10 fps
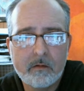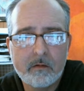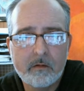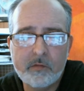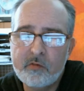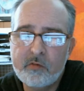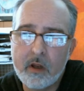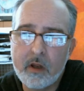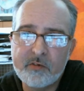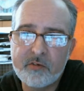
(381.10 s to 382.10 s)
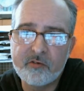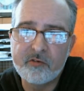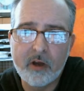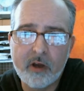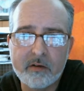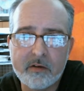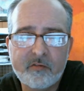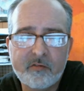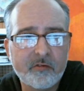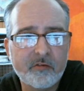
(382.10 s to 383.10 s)
You damage a child, it's
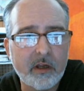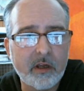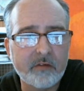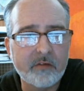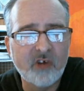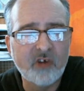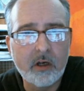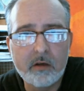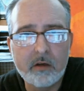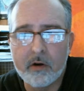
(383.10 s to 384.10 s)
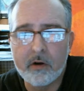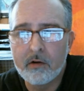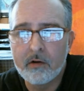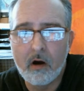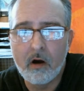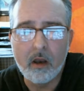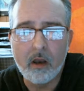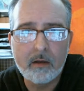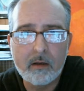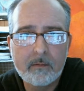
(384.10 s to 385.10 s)
just like a junkie or an
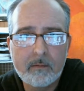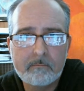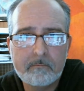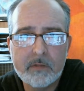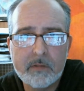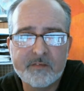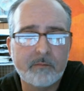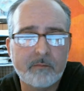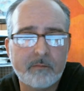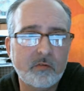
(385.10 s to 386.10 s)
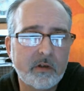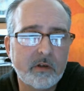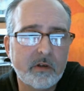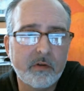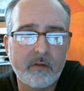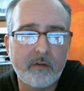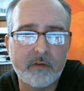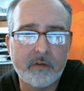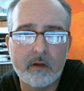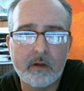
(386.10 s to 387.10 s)
alcoholic. It's something you deal with
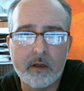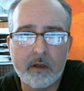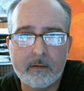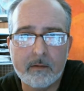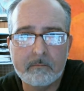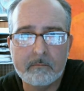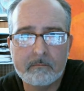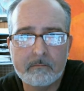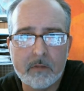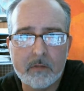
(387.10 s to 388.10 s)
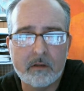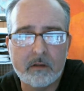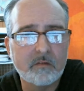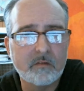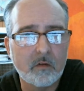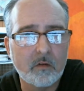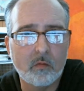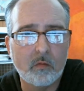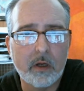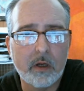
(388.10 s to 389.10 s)
every day. It doesn't go
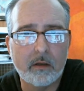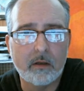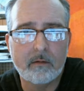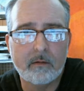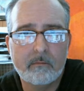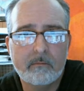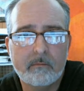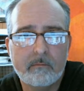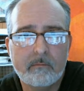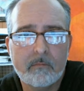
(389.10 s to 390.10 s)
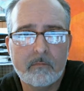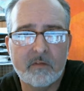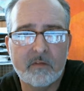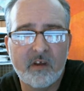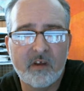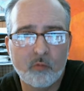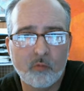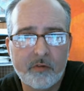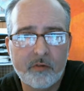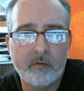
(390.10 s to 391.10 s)
away. It stays
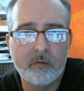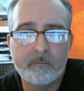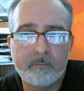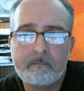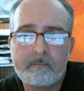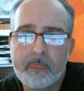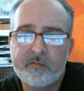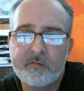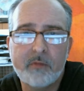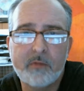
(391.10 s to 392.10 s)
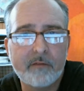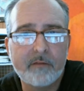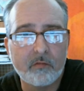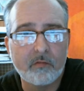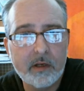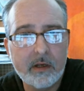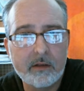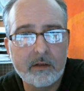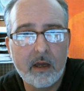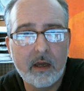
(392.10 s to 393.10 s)
with you. It's something you have to
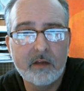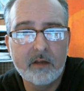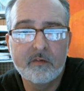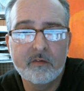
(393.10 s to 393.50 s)
recognize